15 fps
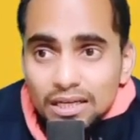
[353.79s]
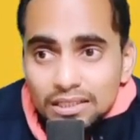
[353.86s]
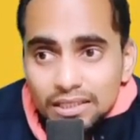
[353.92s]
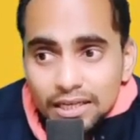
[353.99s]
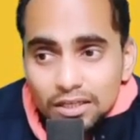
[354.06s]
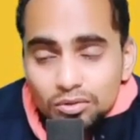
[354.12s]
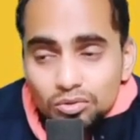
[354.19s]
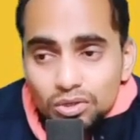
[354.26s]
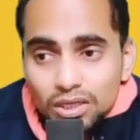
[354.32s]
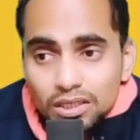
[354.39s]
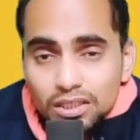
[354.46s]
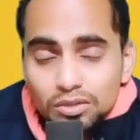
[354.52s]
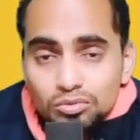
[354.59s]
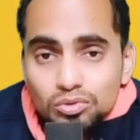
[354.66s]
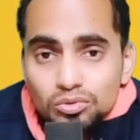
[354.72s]
that okay,
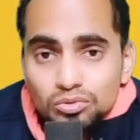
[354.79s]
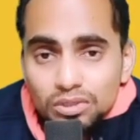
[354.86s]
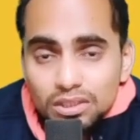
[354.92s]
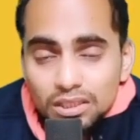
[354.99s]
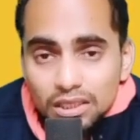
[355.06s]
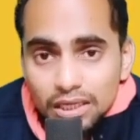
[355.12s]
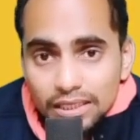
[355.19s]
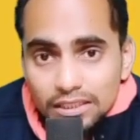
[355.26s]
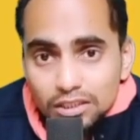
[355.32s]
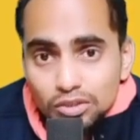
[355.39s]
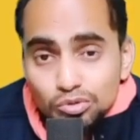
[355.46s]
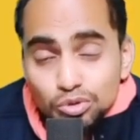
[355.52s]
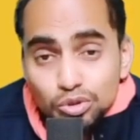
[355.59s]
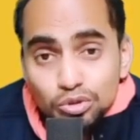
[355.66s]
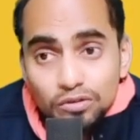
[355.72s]
due to the
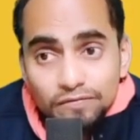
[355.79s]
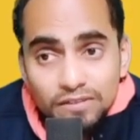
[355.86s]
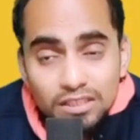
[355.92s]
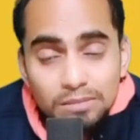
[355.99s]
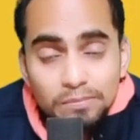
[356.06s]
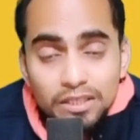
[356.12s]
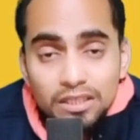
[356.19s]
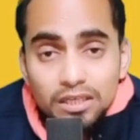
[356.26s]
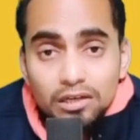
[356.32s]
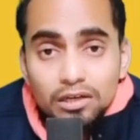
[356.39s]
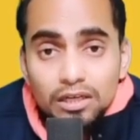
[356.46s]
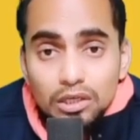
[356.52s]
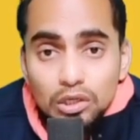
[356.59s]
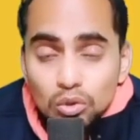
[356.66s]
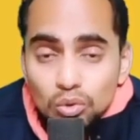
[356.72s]
execution of this
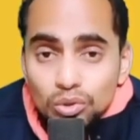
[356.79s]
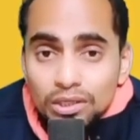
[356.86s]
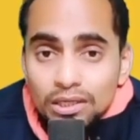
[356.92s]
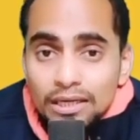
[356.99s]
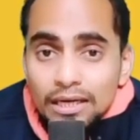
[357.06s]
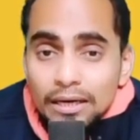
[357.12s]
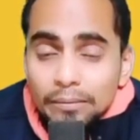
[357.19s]
particular code,